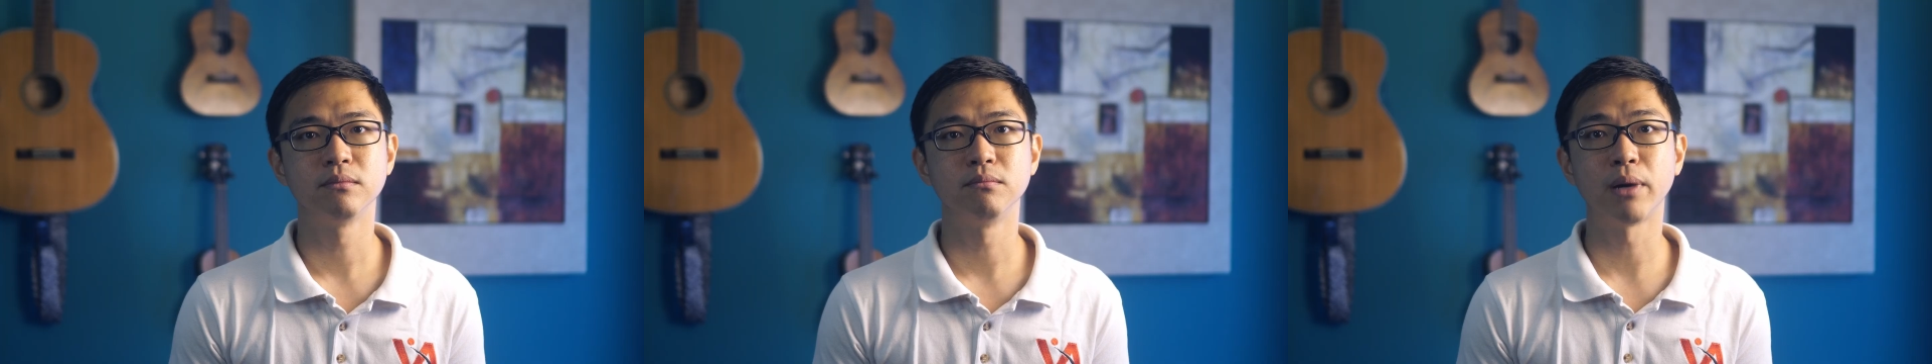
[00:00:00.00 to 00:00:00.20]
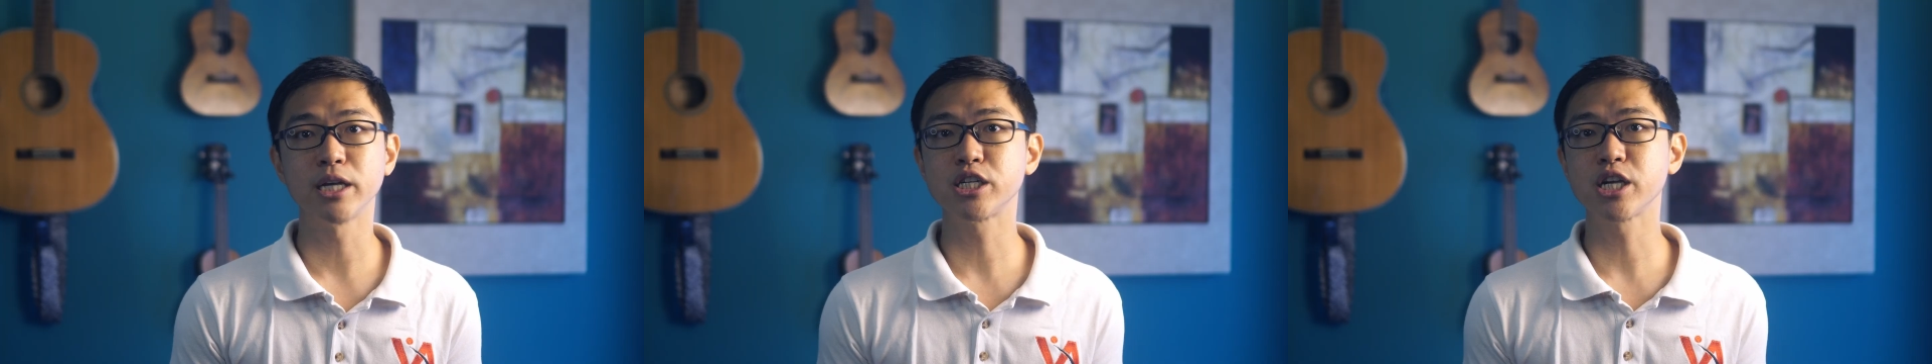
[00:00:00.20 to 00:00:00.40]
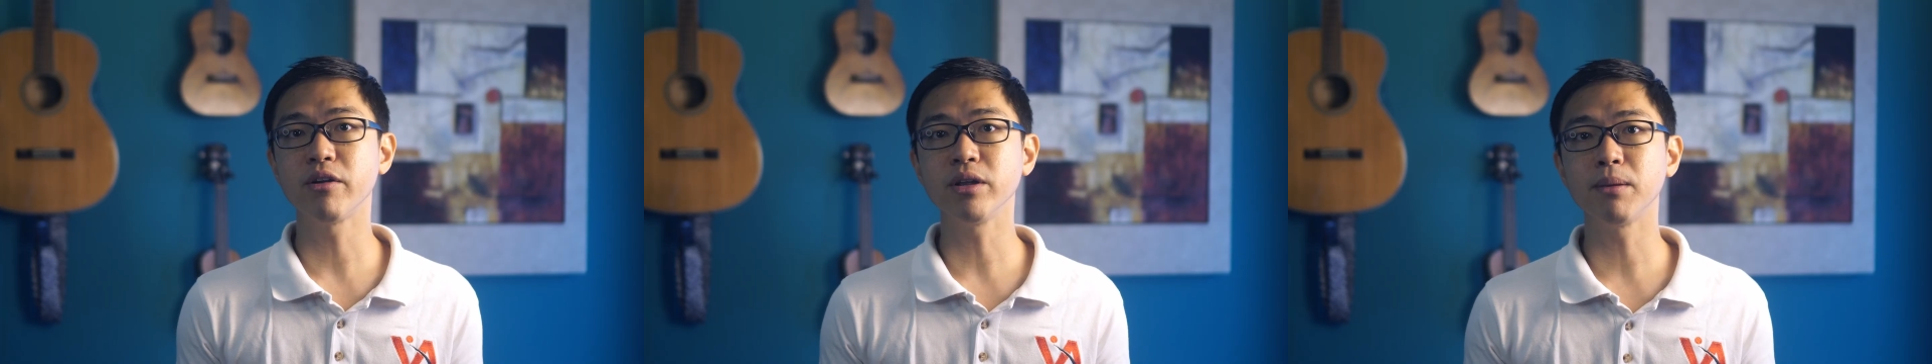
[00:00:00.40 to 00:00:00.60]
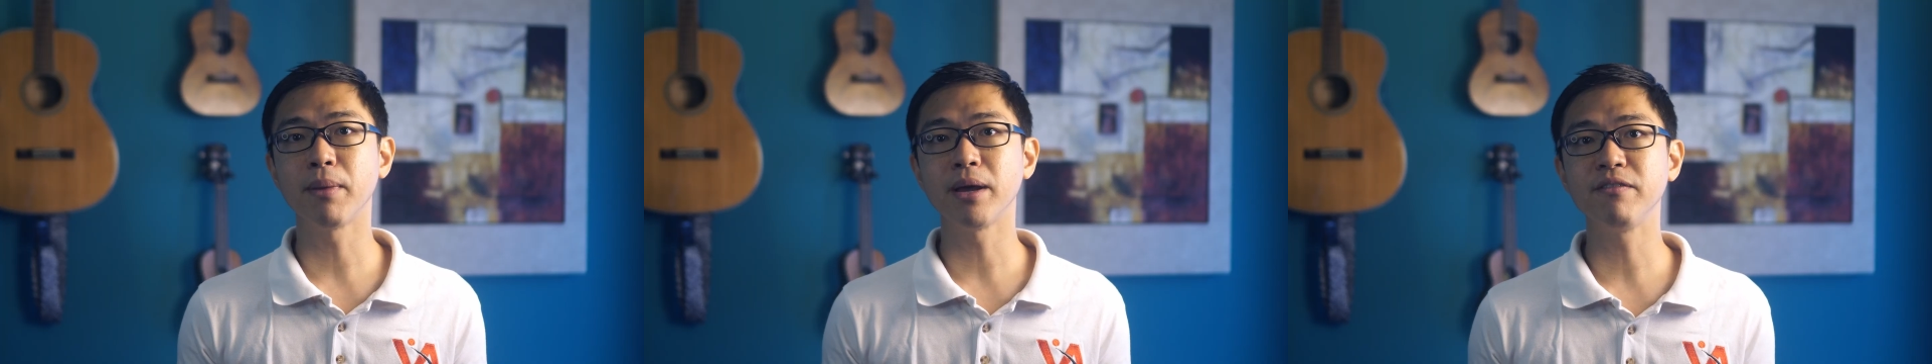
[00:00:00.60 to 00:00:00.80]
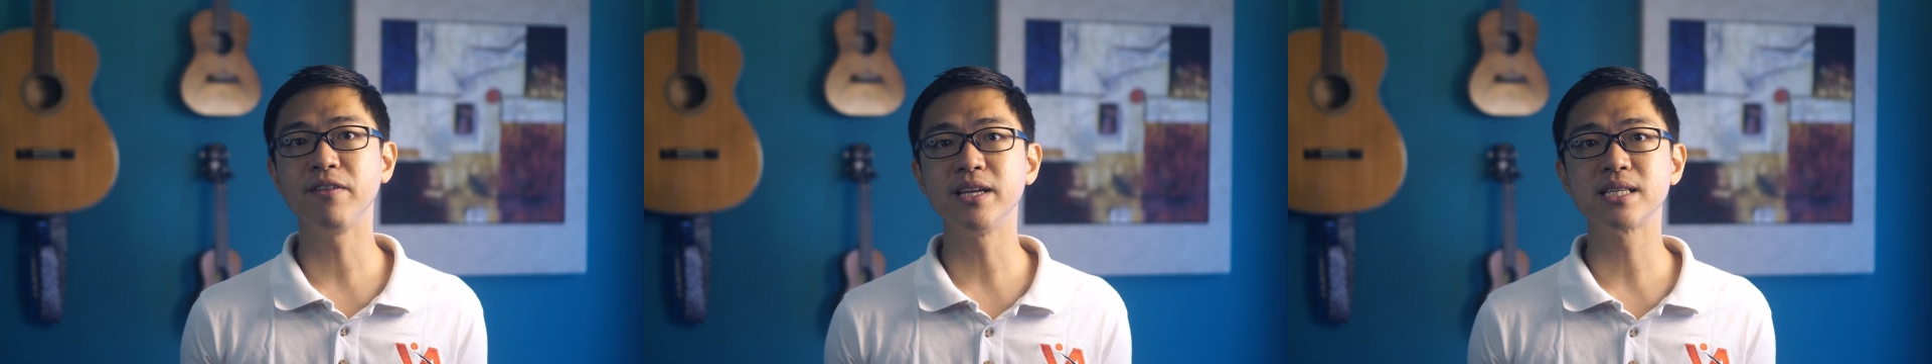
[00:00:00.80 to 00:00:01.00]
By sharing the
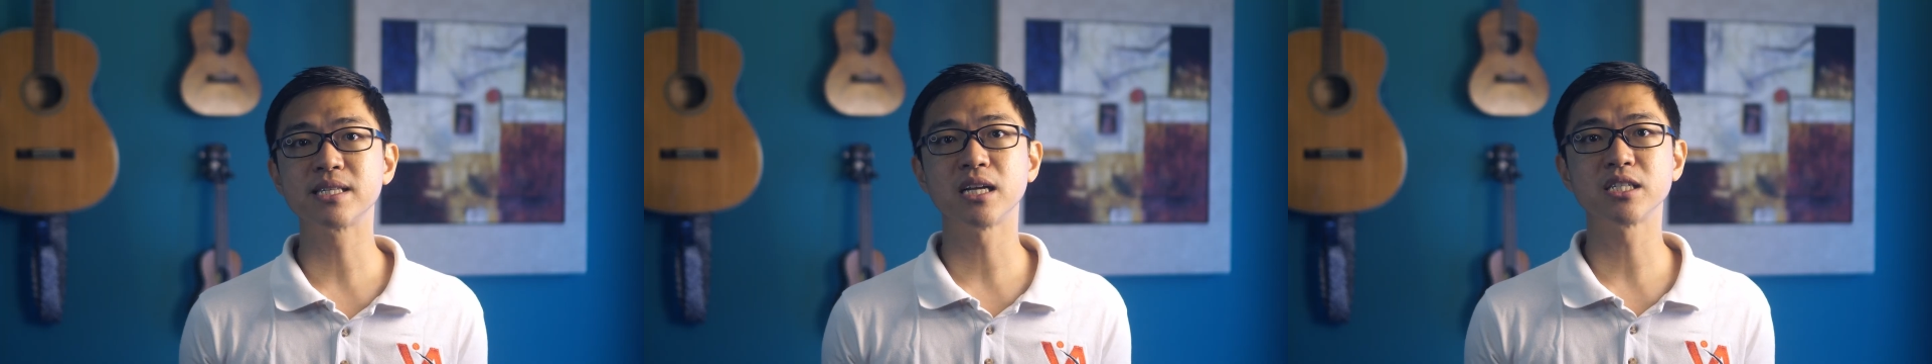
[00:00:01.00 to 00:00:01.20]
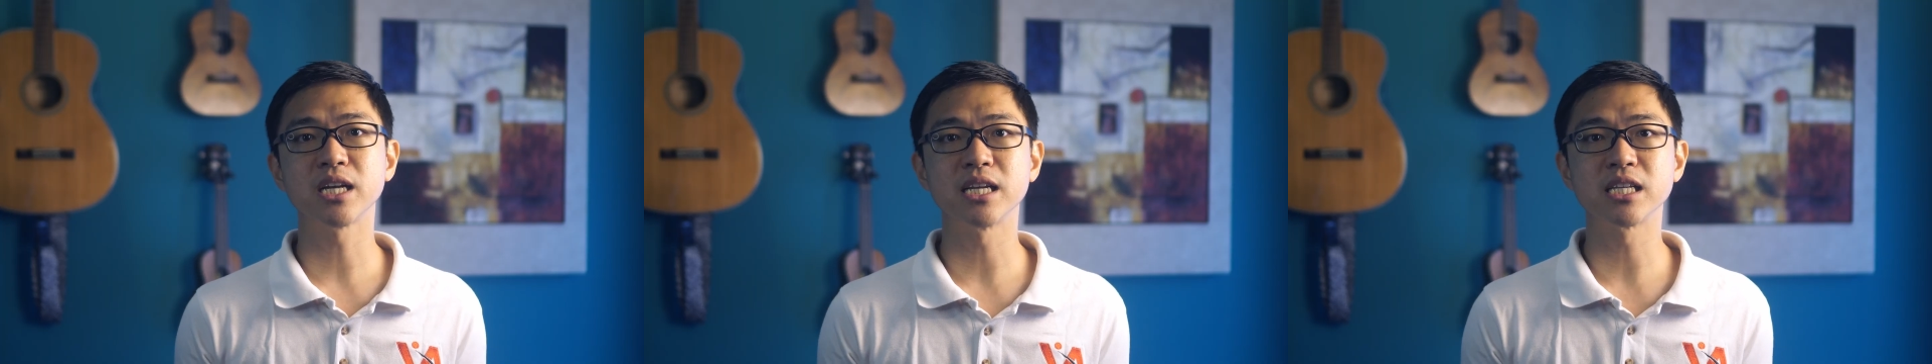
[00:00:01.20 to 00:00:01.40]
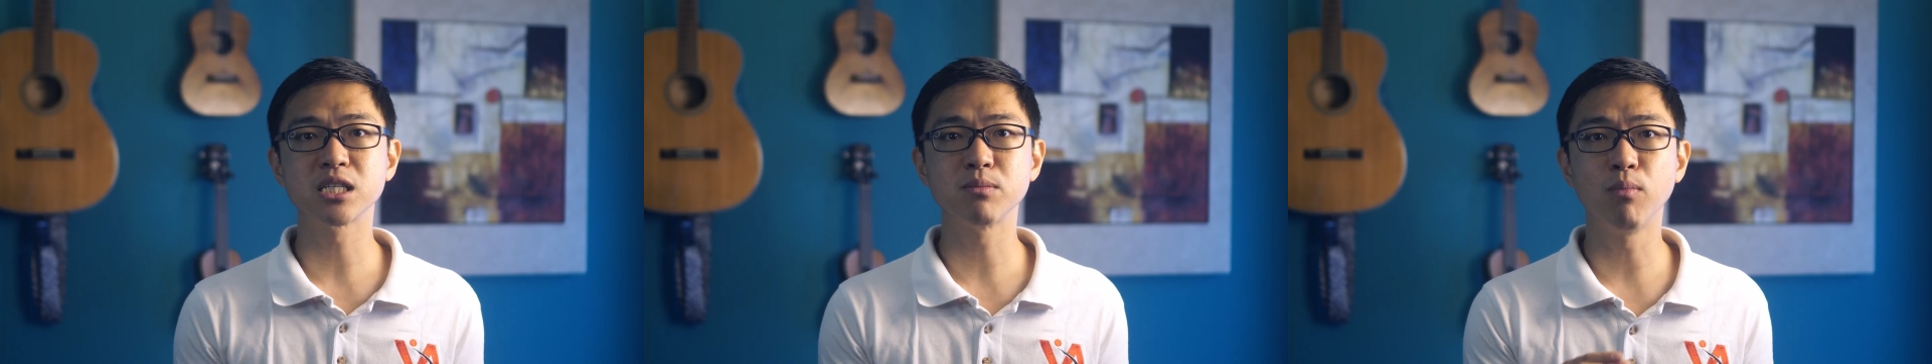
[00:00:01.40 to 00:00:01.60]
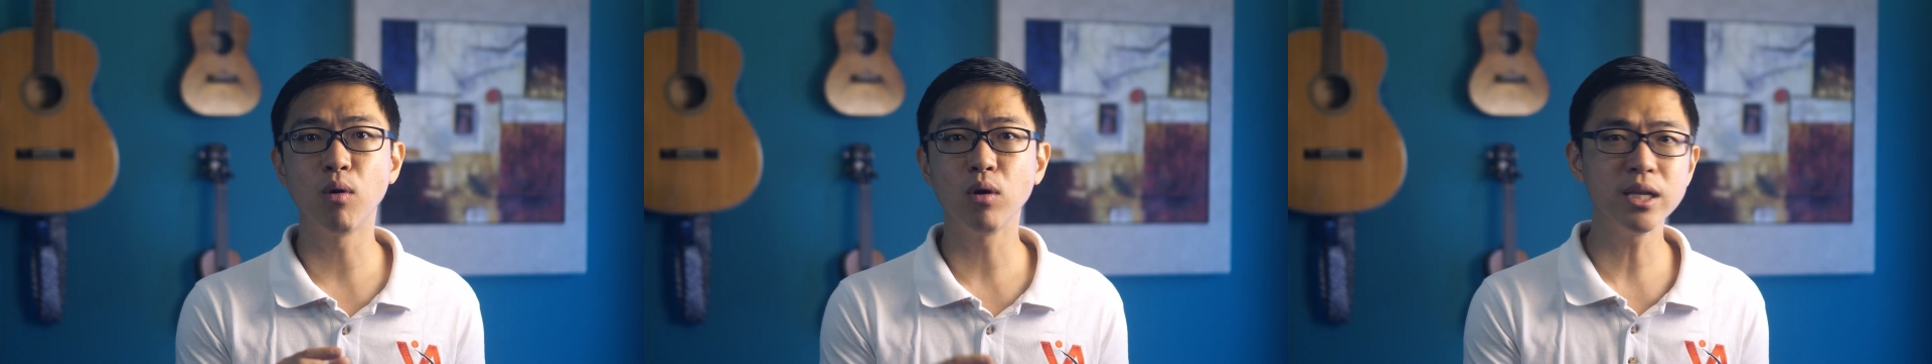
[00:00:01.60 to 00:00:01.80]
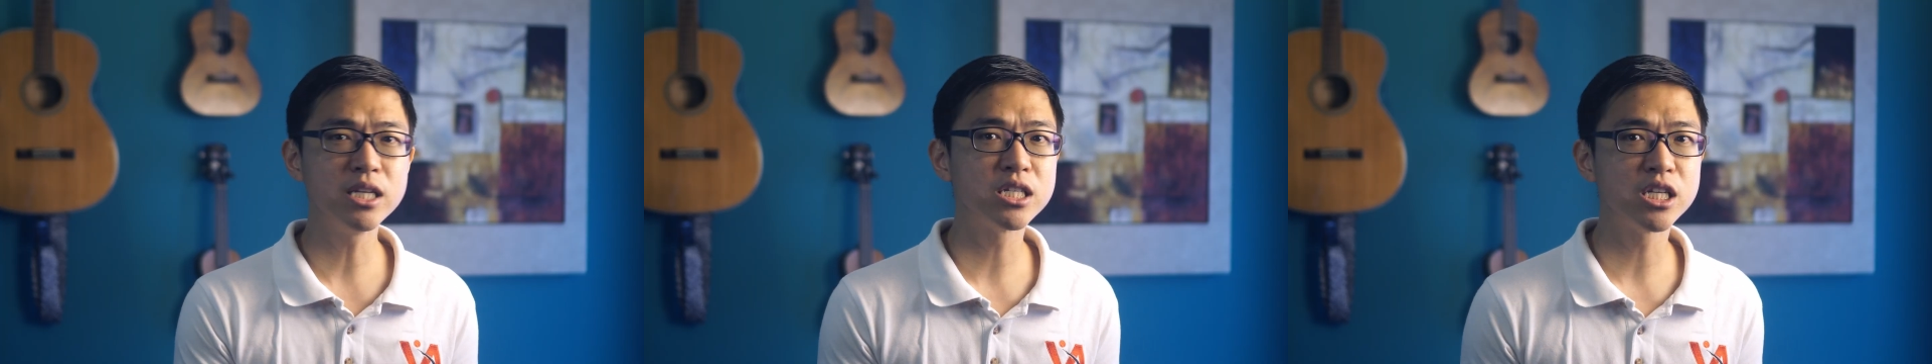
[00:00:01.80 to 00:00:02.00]
benefits such as
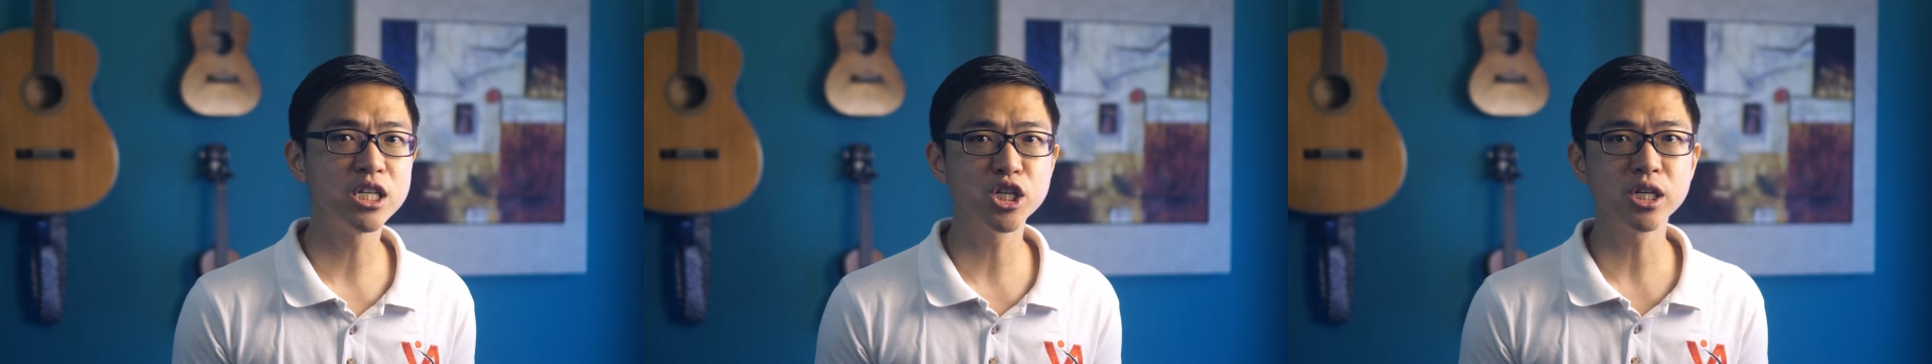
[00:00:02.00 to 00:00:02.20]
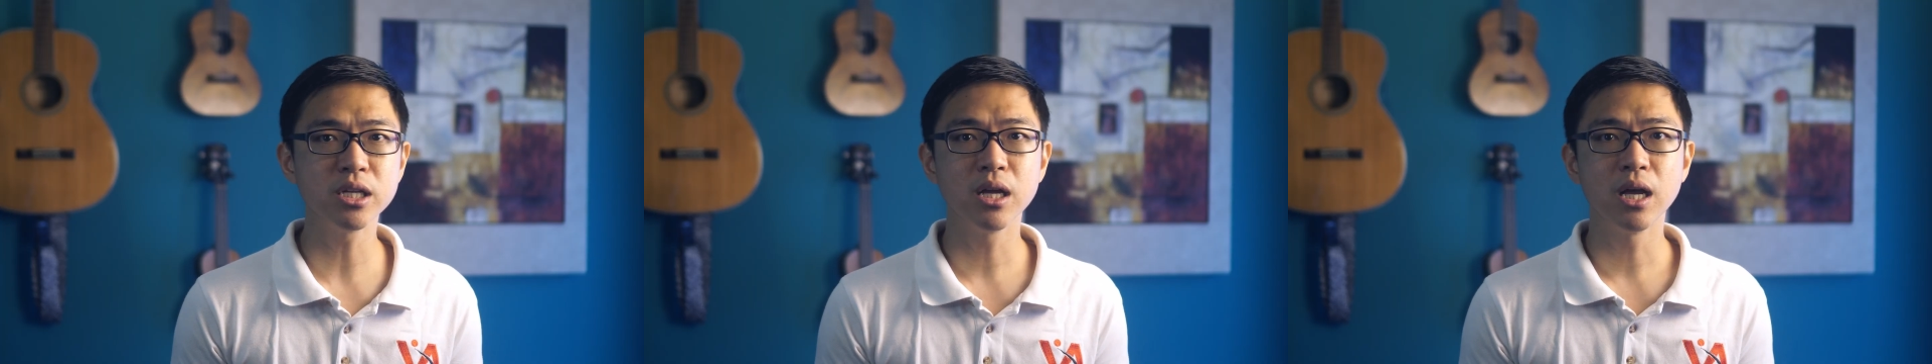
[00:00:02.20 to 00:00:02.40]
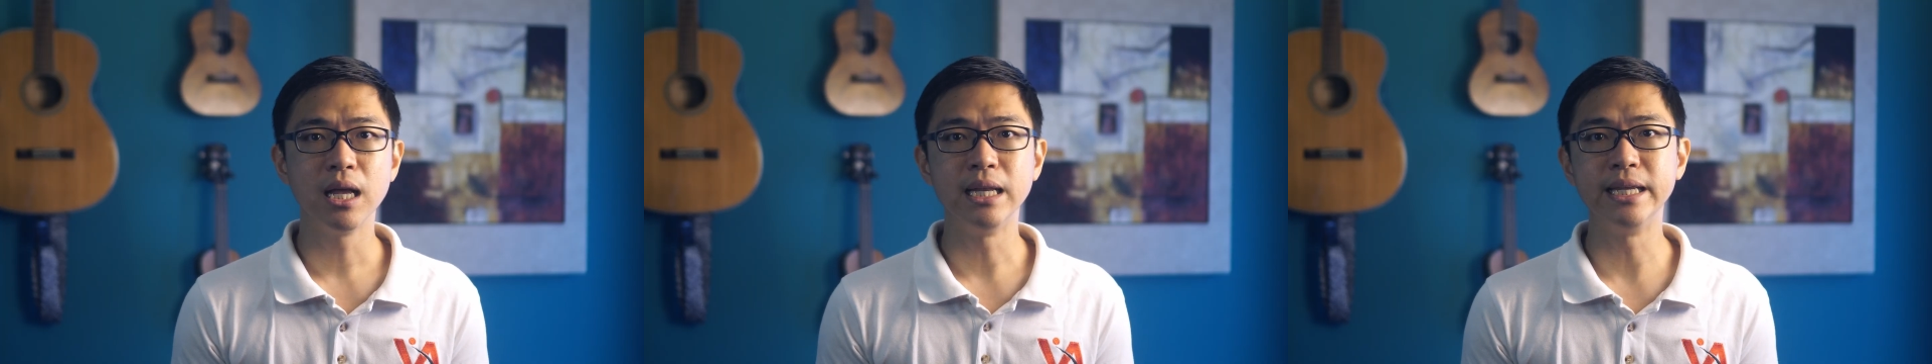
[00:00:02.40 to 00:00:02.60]
smaller incision